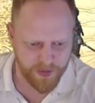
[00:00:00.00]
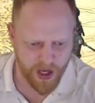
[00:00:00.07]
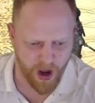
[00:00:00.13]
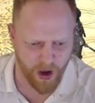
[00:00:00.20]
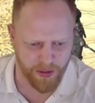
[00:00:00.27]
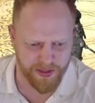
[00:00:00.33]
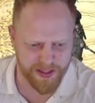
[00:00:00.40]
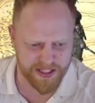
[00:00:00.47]

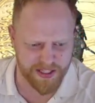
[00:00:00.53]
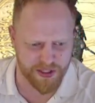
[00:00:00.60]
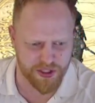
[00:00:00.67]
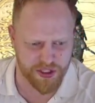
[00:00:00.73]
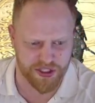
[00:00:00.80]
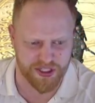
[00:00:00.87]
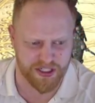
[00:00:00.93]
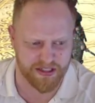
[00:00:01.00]
Oh, this is
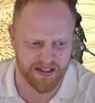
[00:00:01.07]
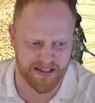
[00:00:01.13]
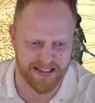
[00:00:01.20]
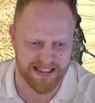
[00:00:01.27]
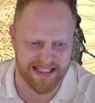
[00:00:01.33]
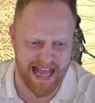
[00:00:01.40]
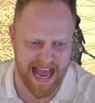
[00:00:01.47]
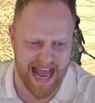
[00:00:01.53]
just a
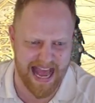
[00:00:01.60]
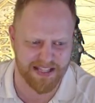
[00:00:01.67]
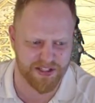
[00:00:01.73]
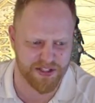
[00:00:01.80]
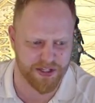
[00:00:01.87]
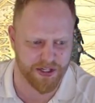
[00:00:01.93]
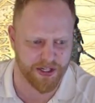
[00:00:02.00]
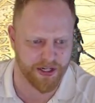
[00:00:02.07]

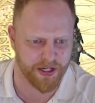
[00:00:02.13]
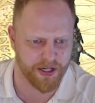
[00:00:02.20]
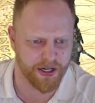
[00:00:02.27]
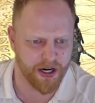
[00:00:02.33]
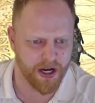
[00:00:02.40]
disaster.